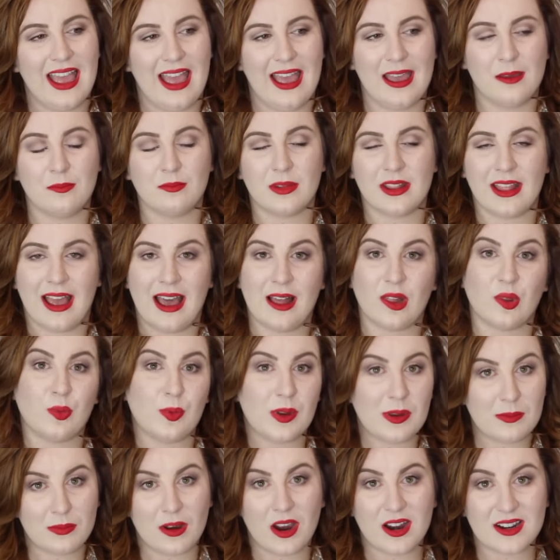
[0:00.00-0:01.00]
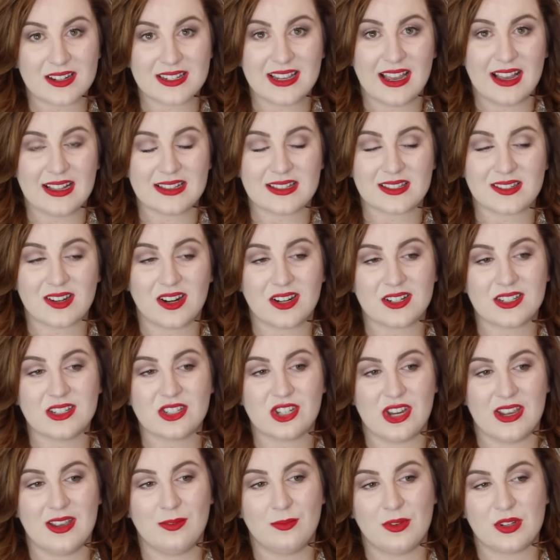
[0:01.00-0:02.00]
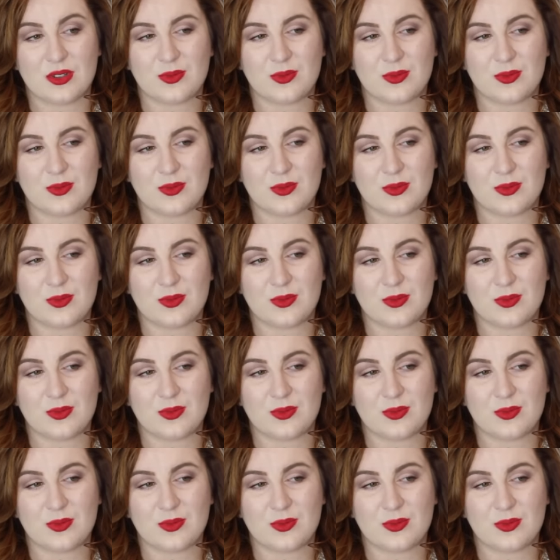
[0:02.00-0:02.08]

Um, but the Halloween party hadn't started yet,